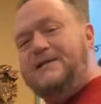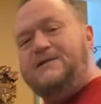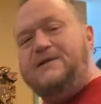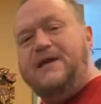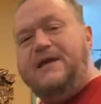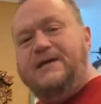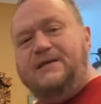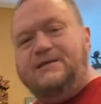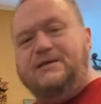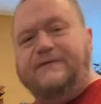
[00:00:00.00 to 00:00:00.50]

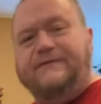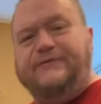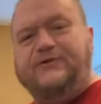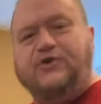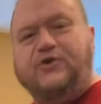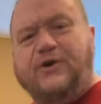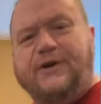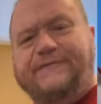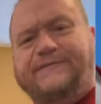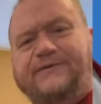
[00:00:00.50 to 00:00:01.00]
taste of
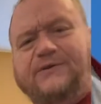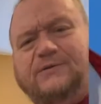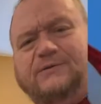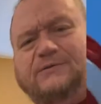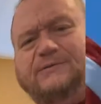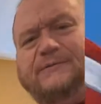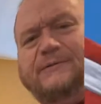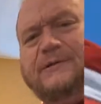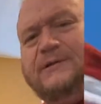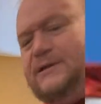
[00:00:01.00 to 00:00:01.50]
truffle.
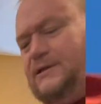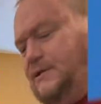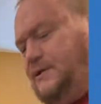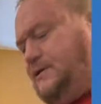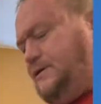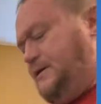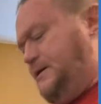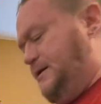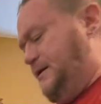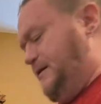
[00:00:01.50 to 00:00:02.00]

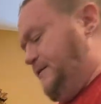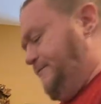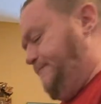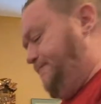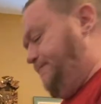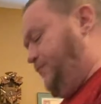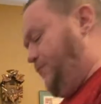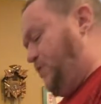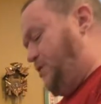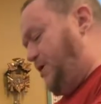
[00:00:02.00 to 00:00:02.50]

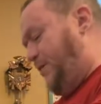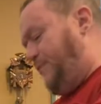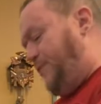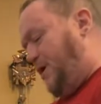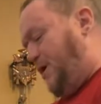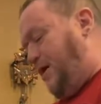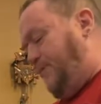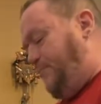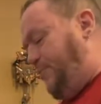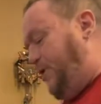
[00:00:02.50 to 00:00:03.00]
Something
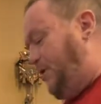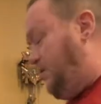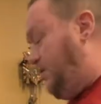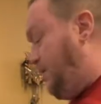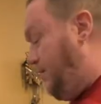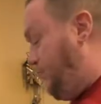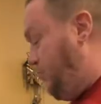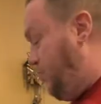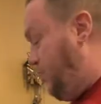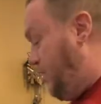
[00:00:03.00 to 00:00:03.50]
I picked
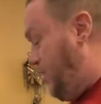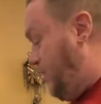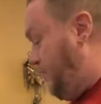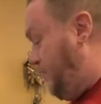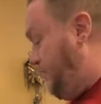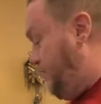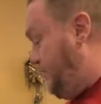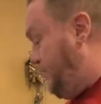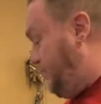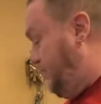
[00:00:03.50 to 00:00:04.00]
up when I
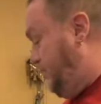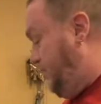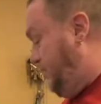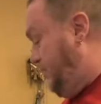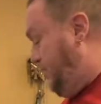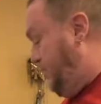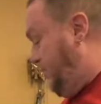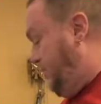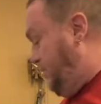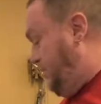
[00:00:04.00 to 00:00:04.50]
was
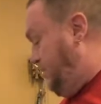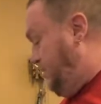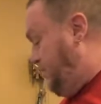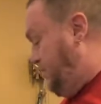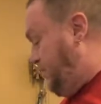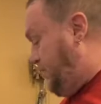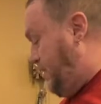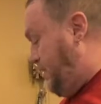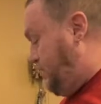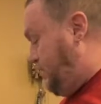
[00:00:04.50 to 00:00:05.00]

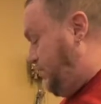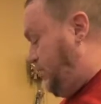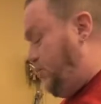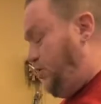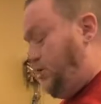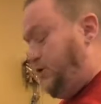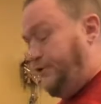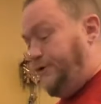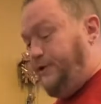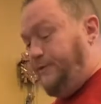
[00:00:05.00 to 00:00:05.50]
stationed in
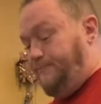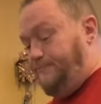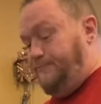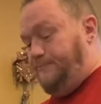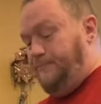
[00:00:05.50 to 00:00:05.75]
Europe.